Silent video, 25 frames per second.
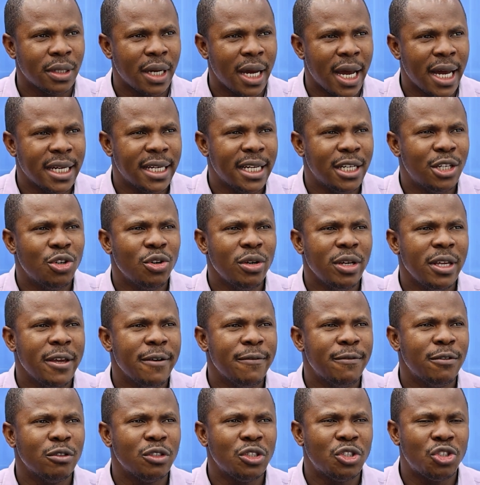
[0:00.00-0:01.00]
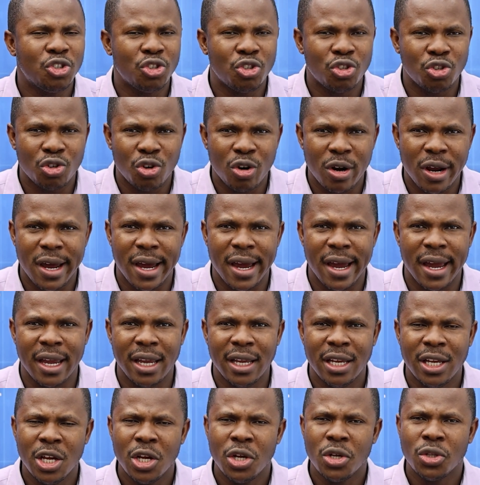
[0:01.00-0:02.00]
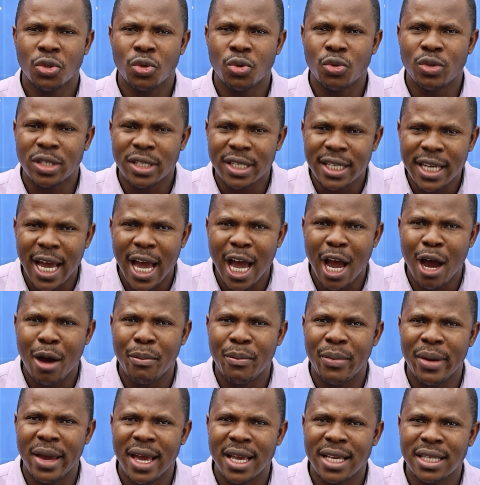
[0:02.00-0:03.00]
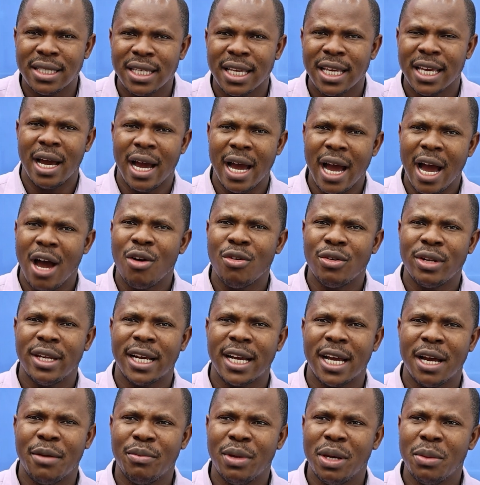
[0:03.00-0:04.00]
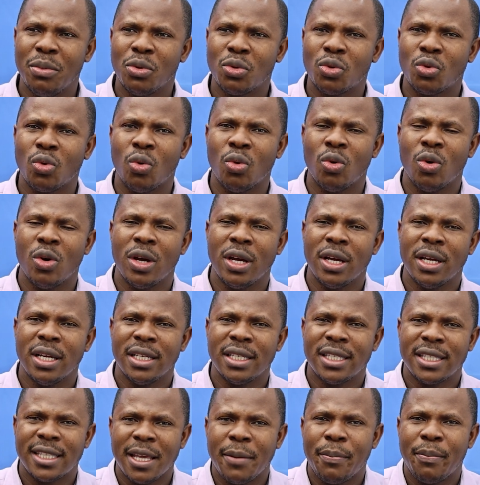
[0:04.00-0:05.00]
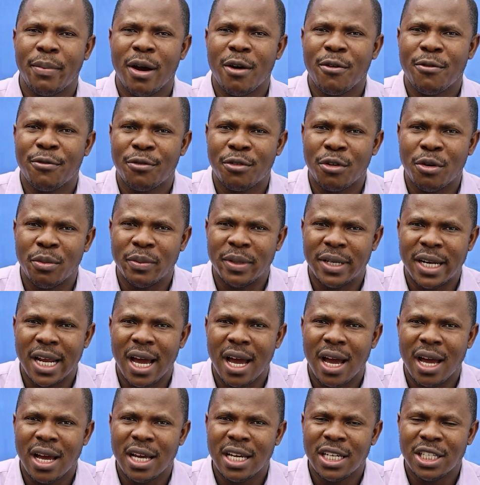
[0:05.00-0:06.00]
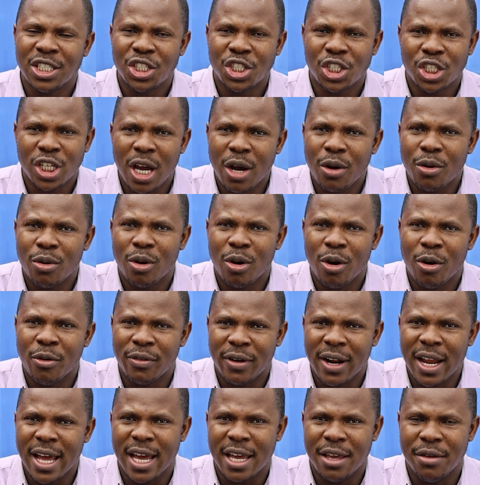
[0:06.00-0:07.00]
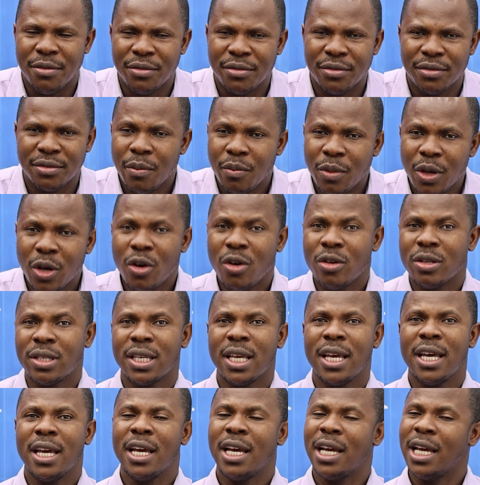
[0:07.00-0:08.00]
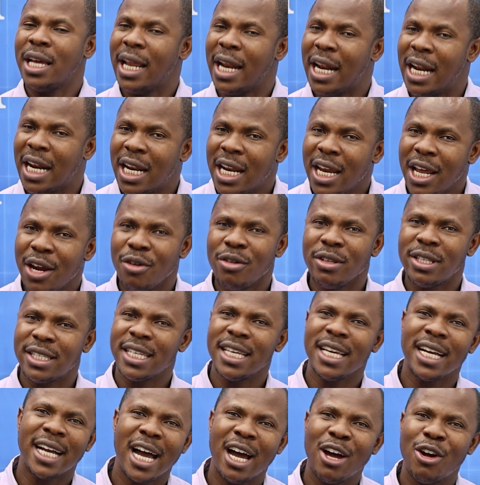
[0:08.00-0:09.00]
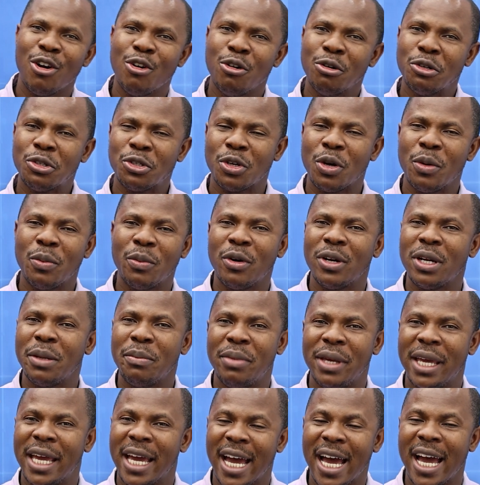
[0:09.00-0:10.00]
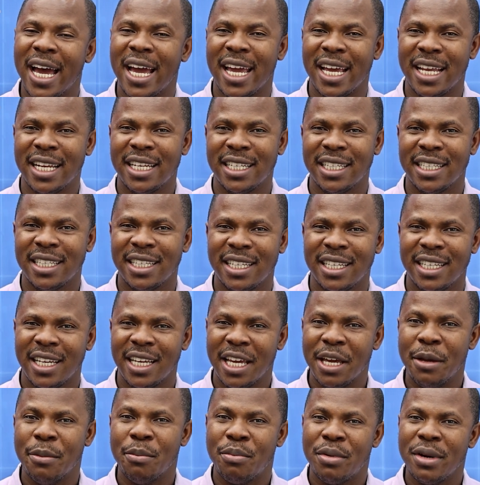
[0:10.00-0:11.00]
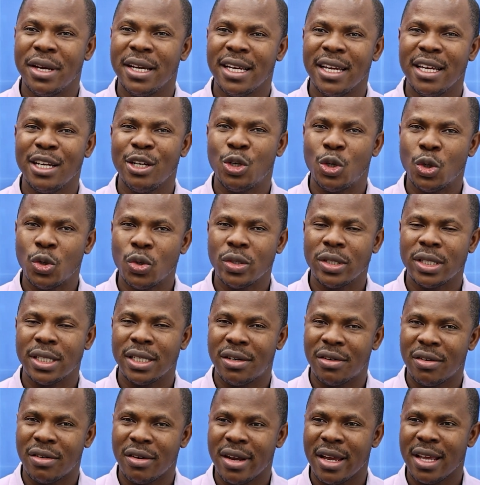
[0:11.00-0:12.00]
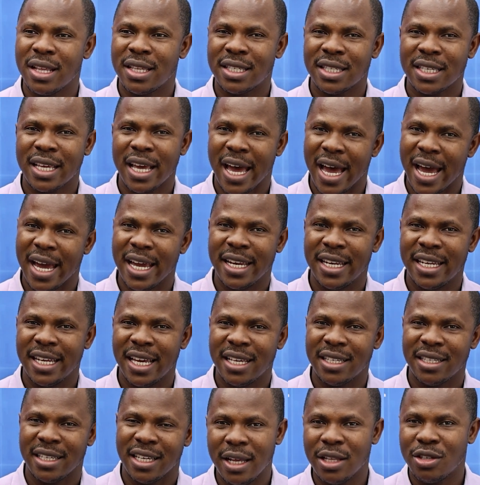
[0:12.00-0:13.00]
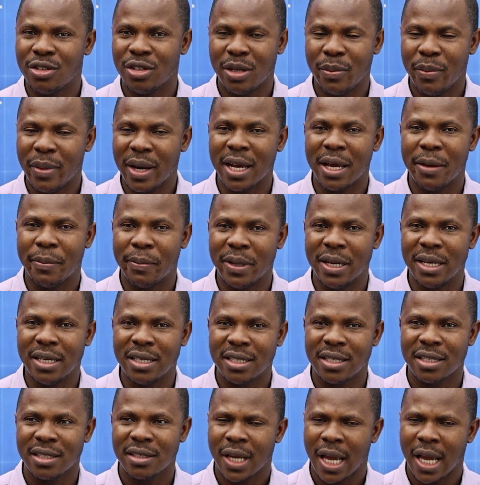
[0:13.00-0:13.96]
and they don't even try to see how they can be able to step out from that shackle of life. Because little thing can hold somebody behind in bringing those great ideas into the marketplace.